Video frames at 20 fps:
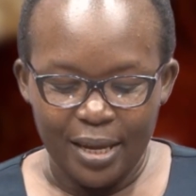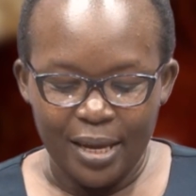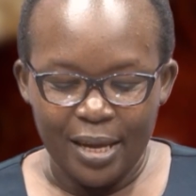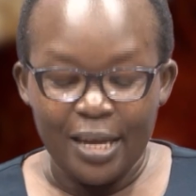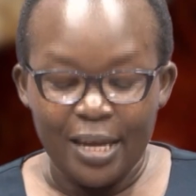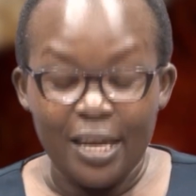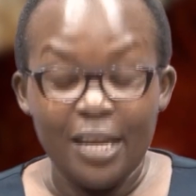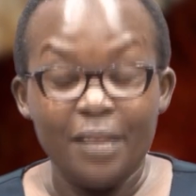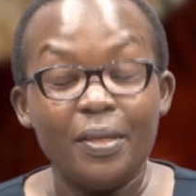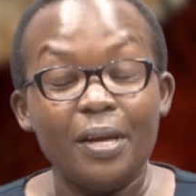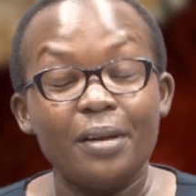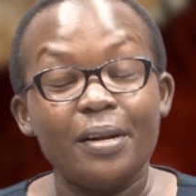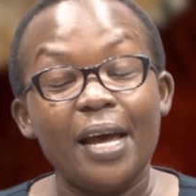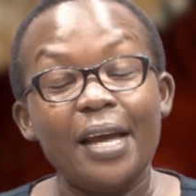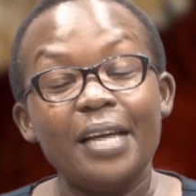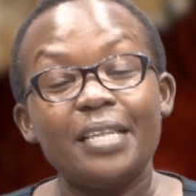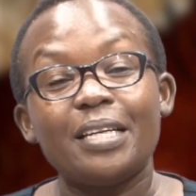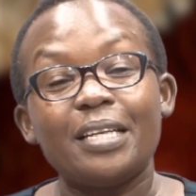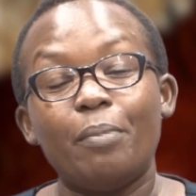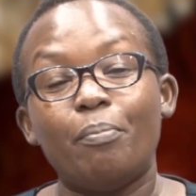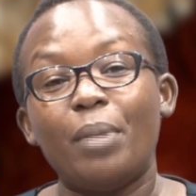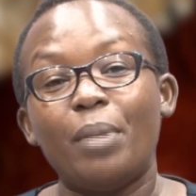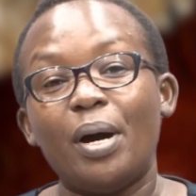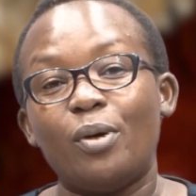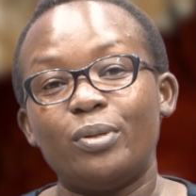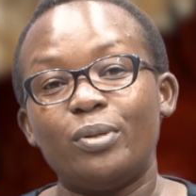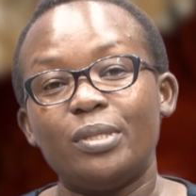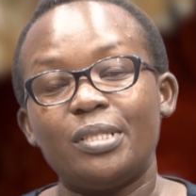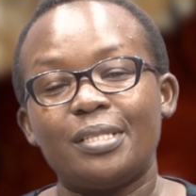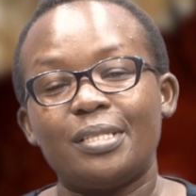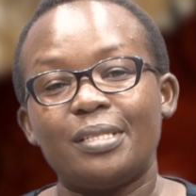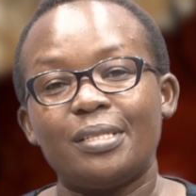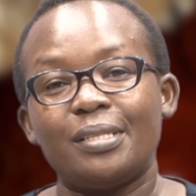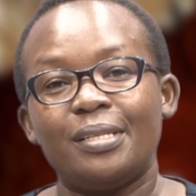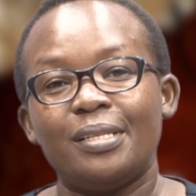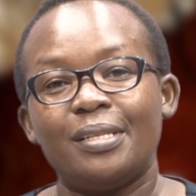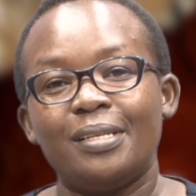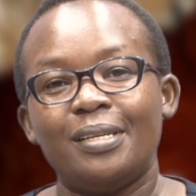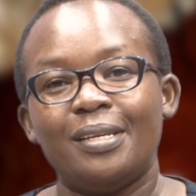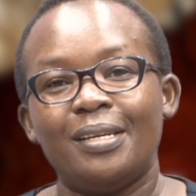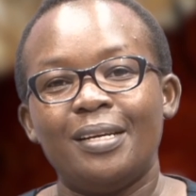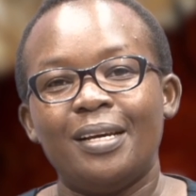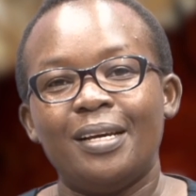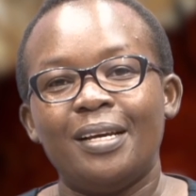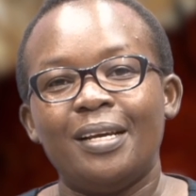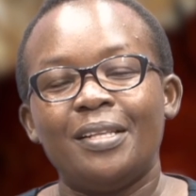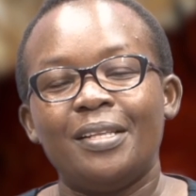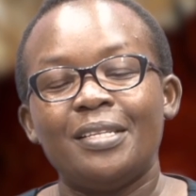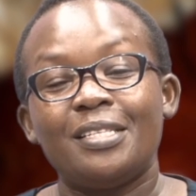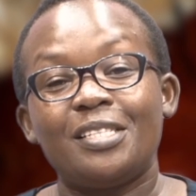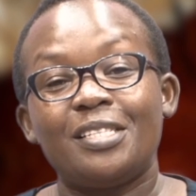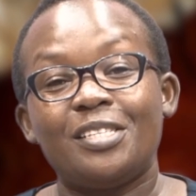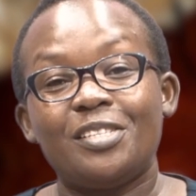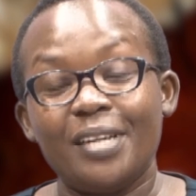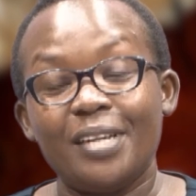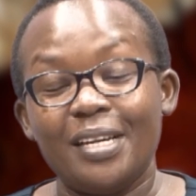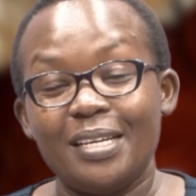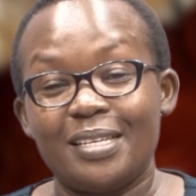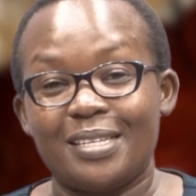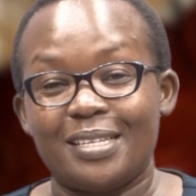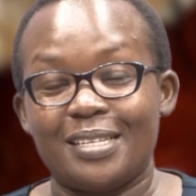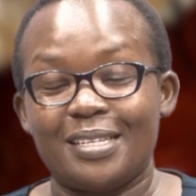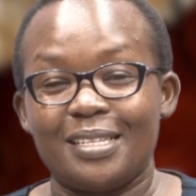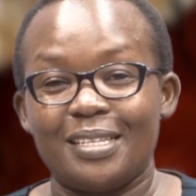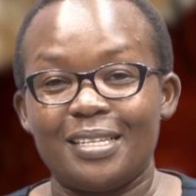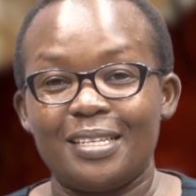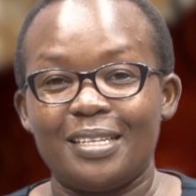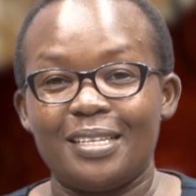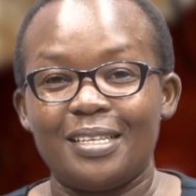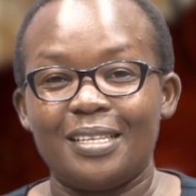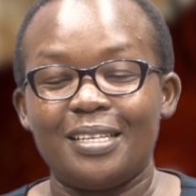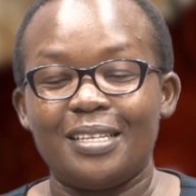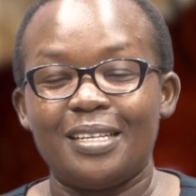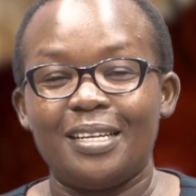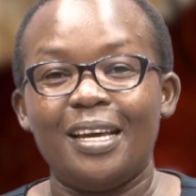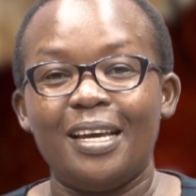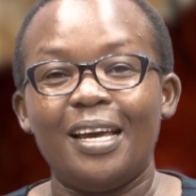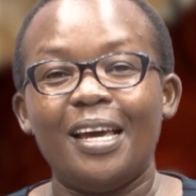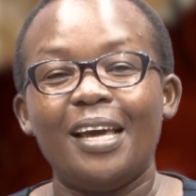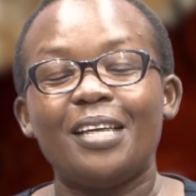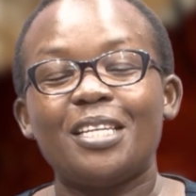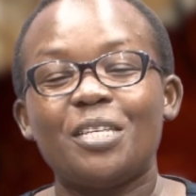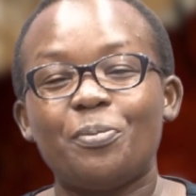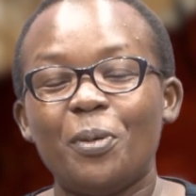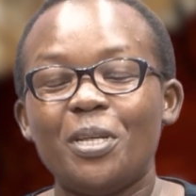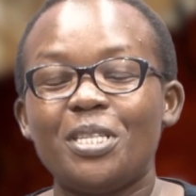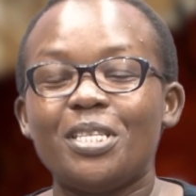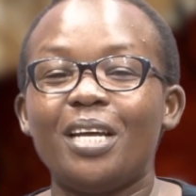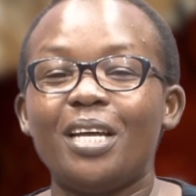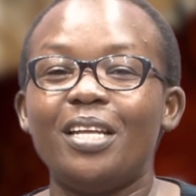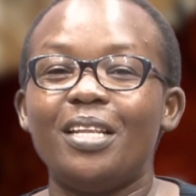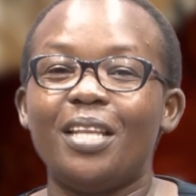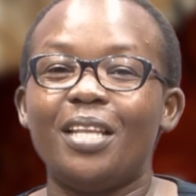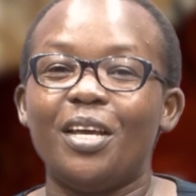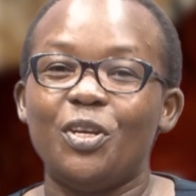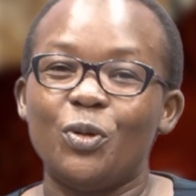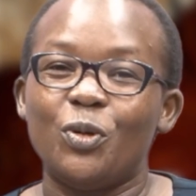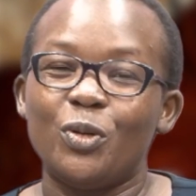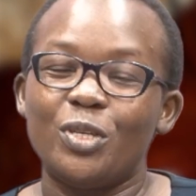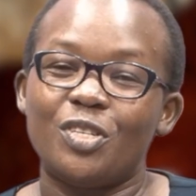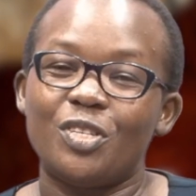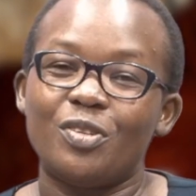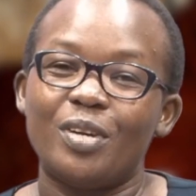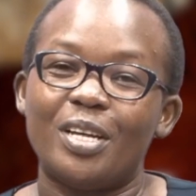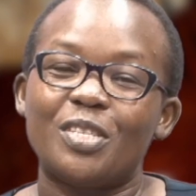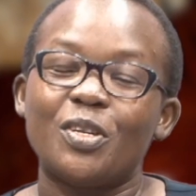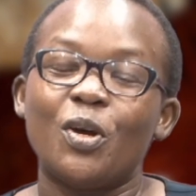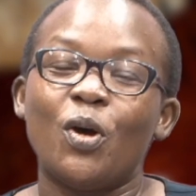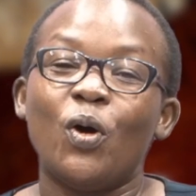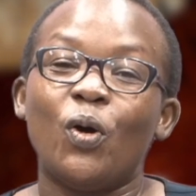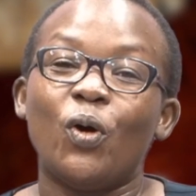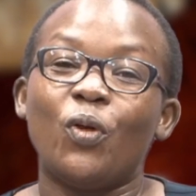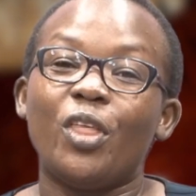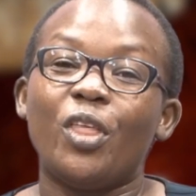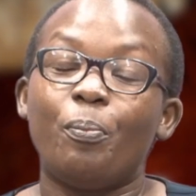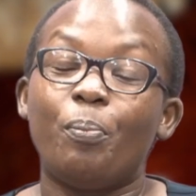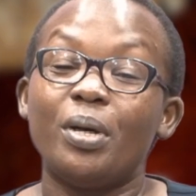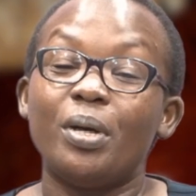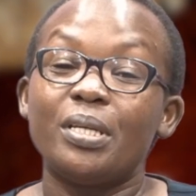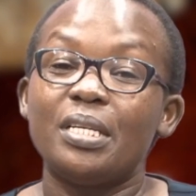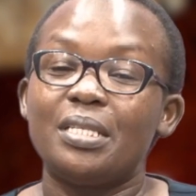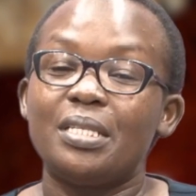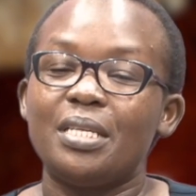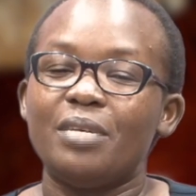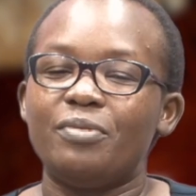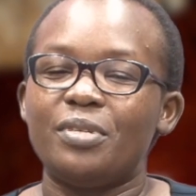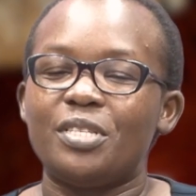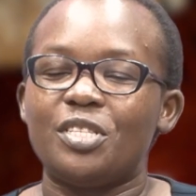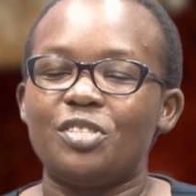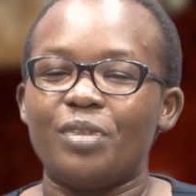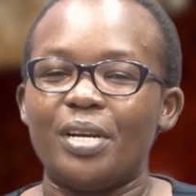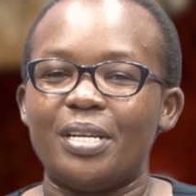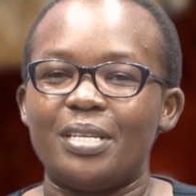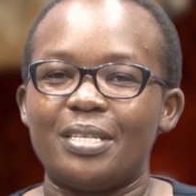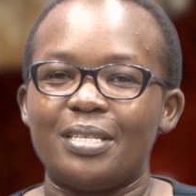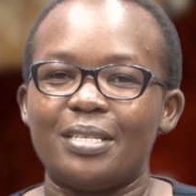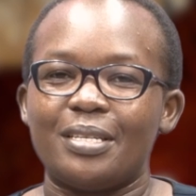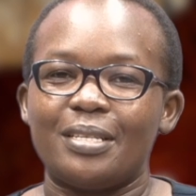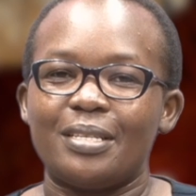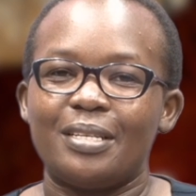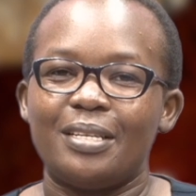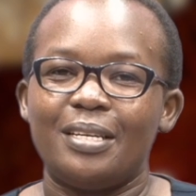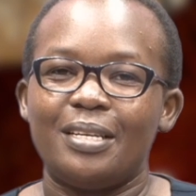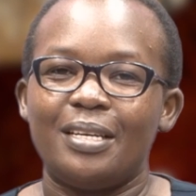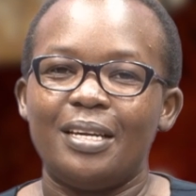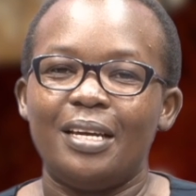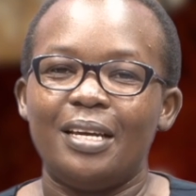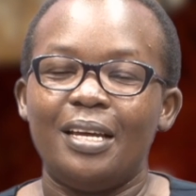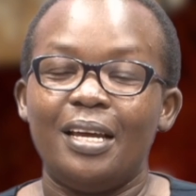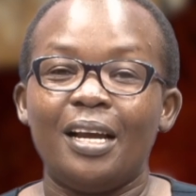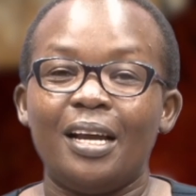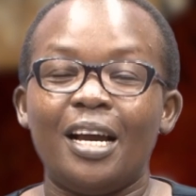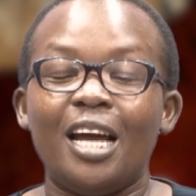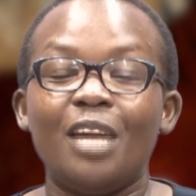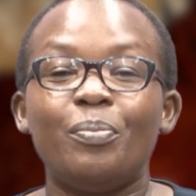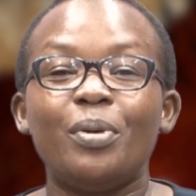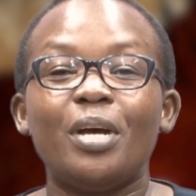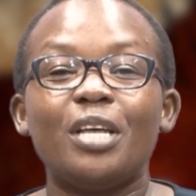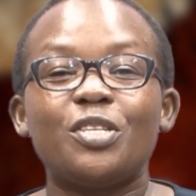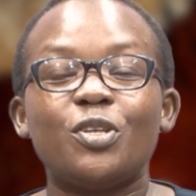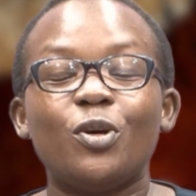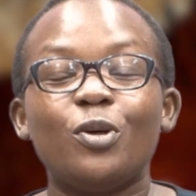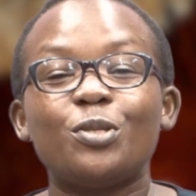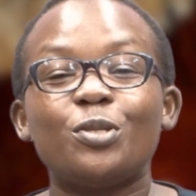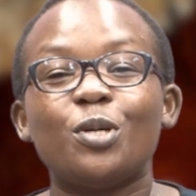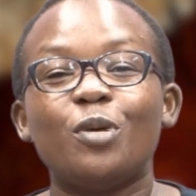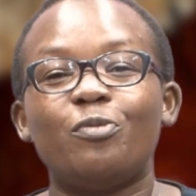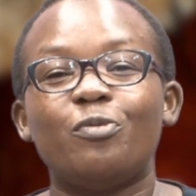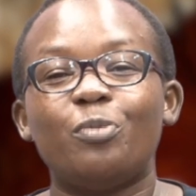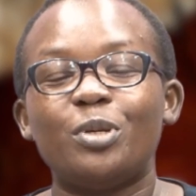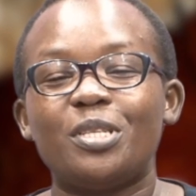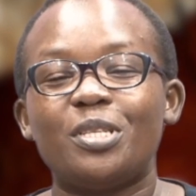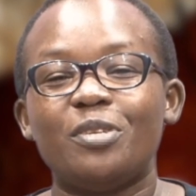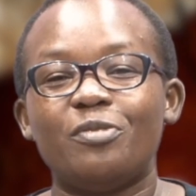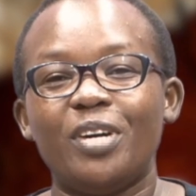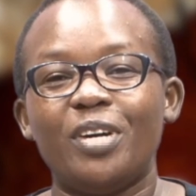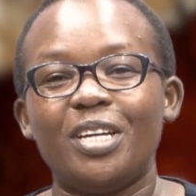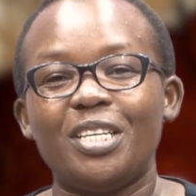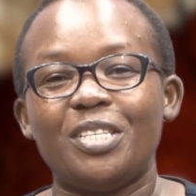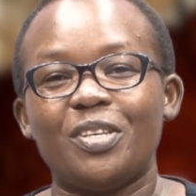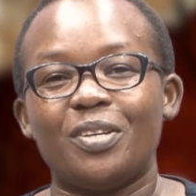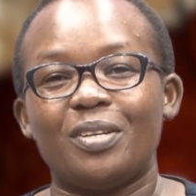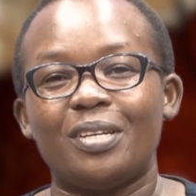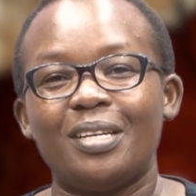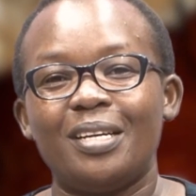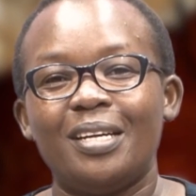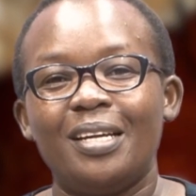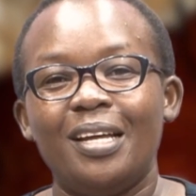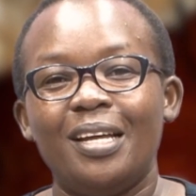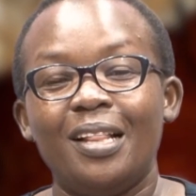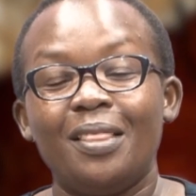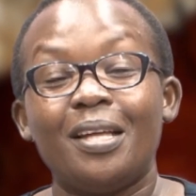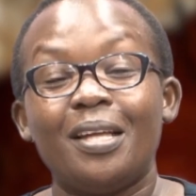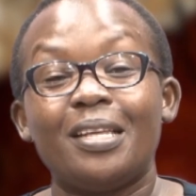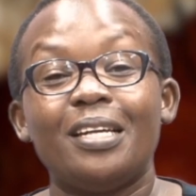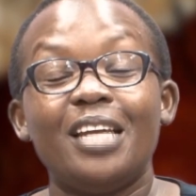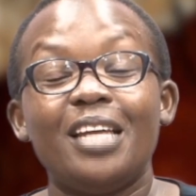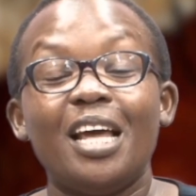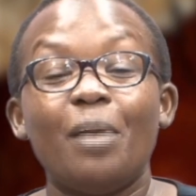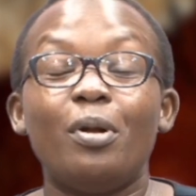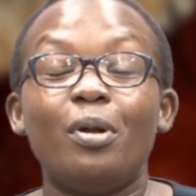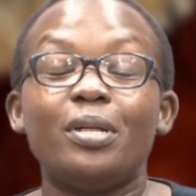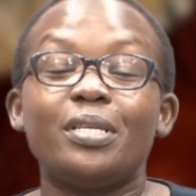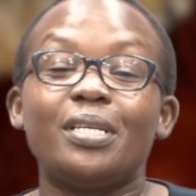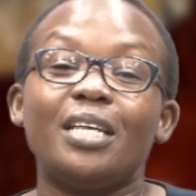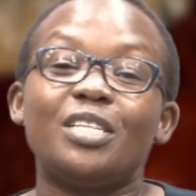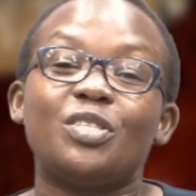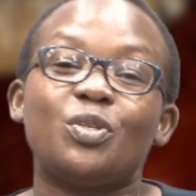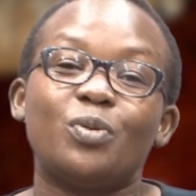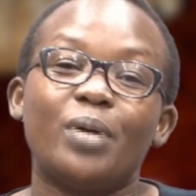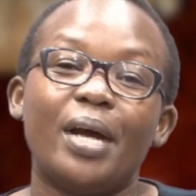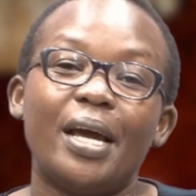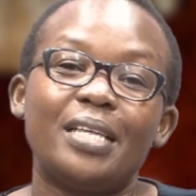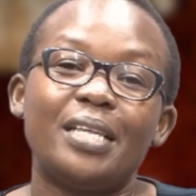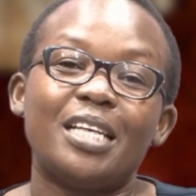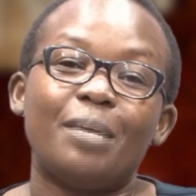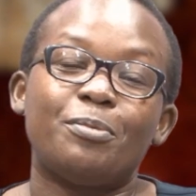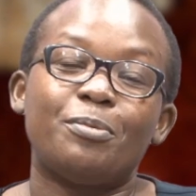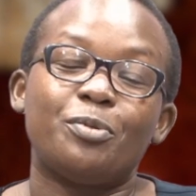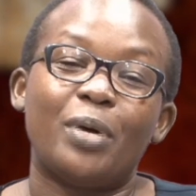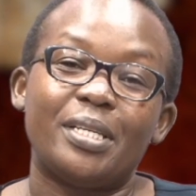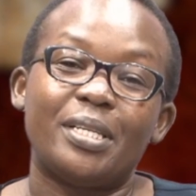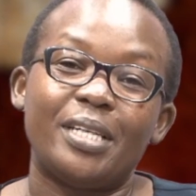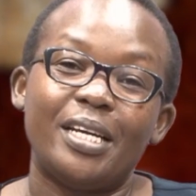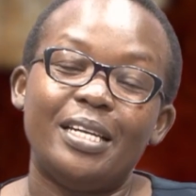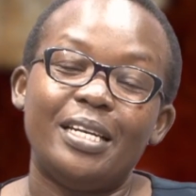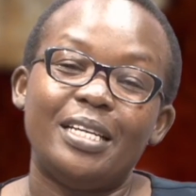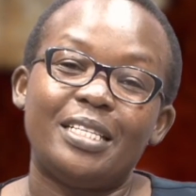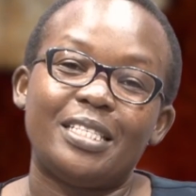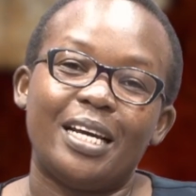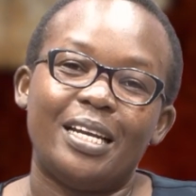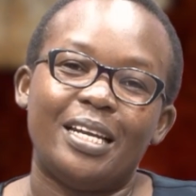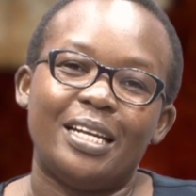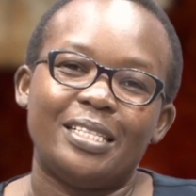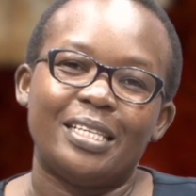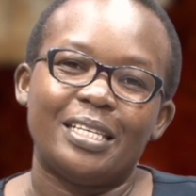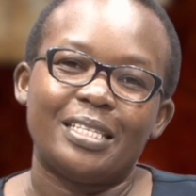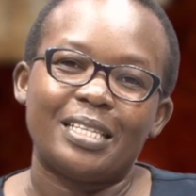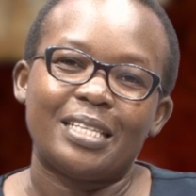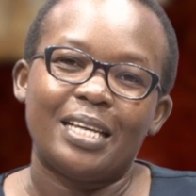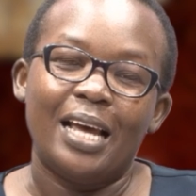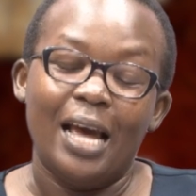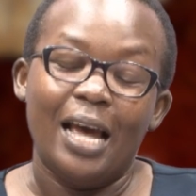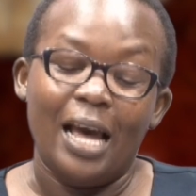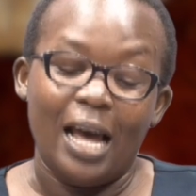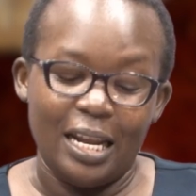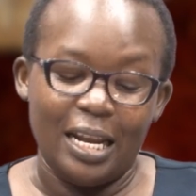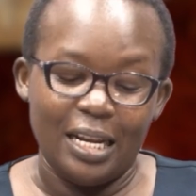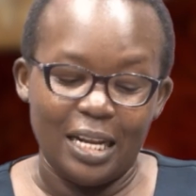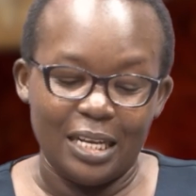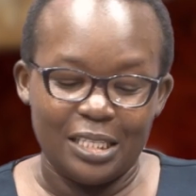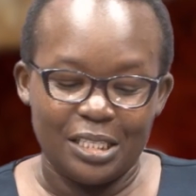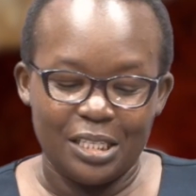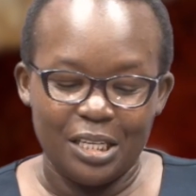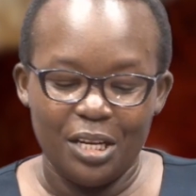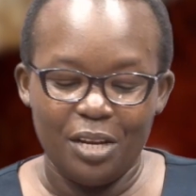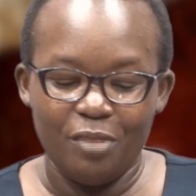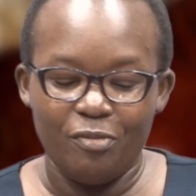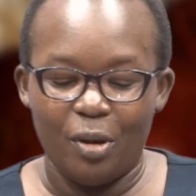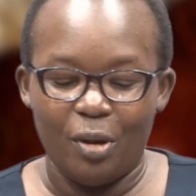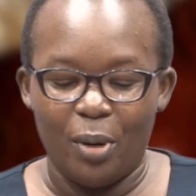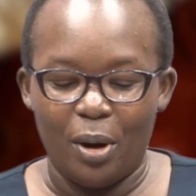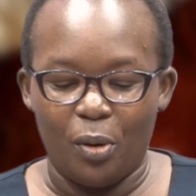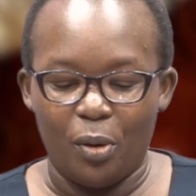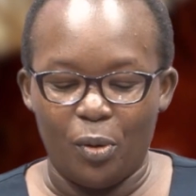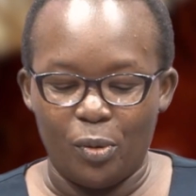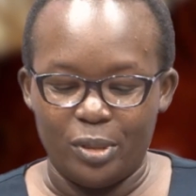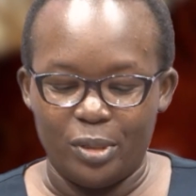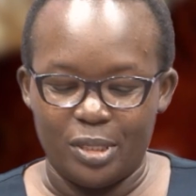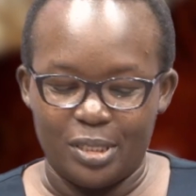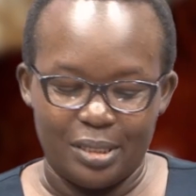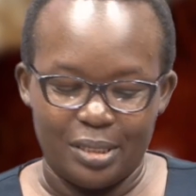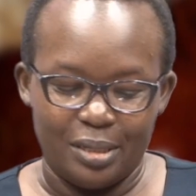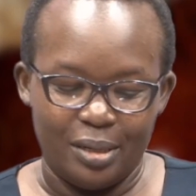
In the right amounts, stress, especially the eustress or the positive stress, can be a source of motivation that enables us to rise up to our daily challenges and achieve our goals.